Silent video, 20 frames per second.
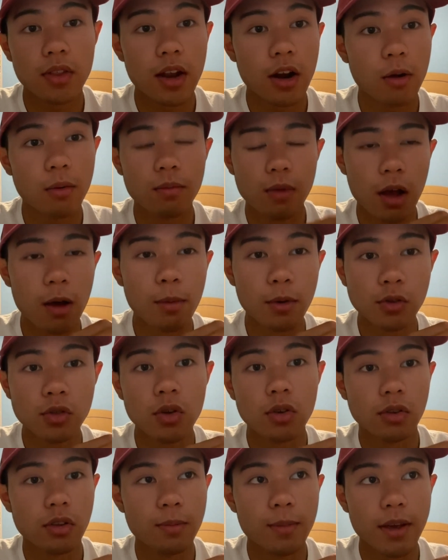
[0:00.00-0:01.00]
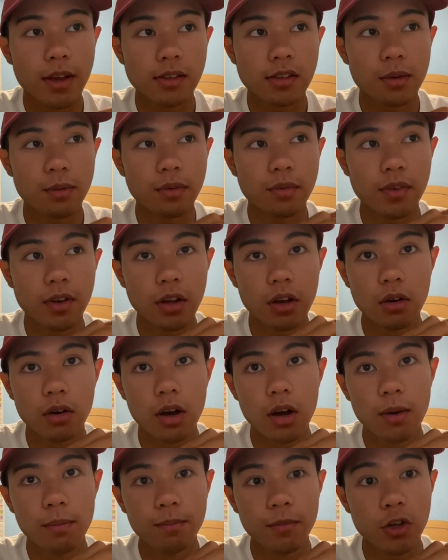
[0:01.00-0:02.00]
then I'll most certainly make a separate
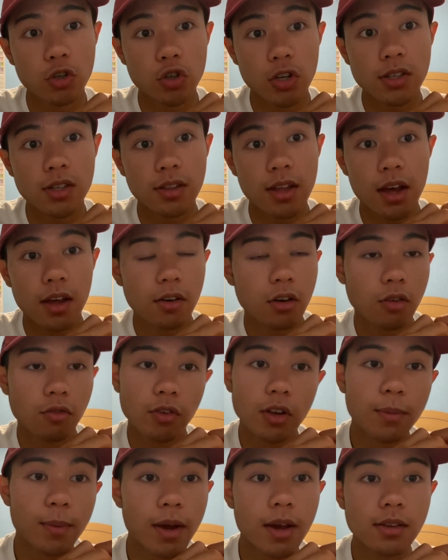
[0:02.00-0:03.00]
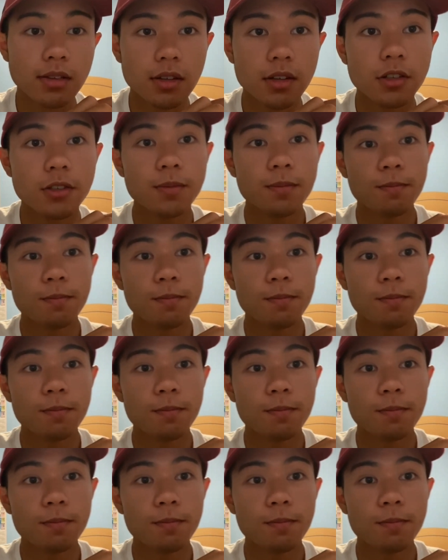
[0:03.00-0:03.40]
video addressing that, and I'll read my essays.